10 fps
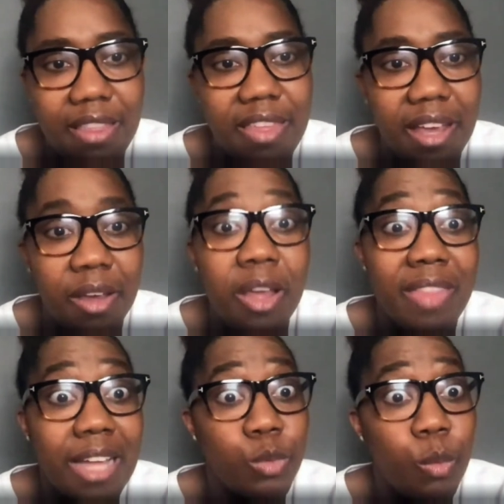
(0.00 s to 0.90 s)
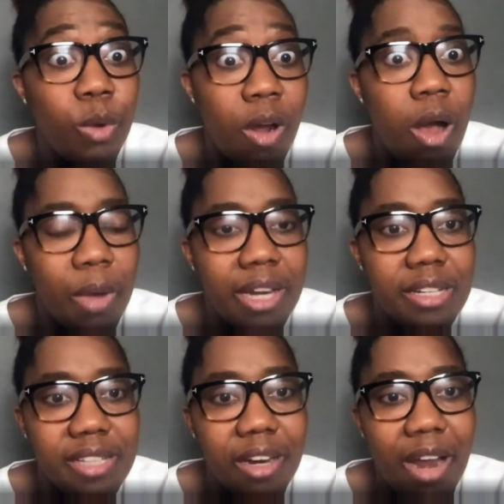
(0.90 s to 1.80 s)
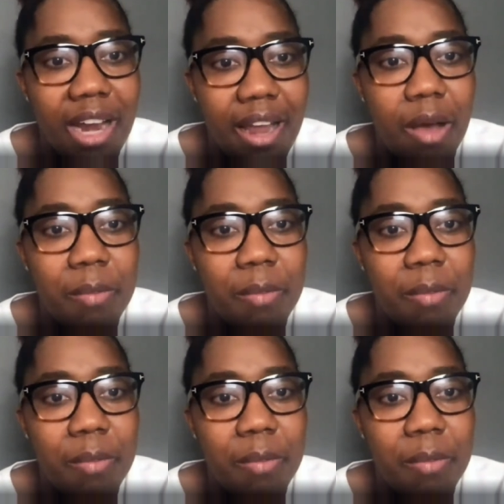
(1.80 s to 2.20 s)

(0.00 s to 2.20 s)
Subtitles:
think that's what we're all witnessing right now.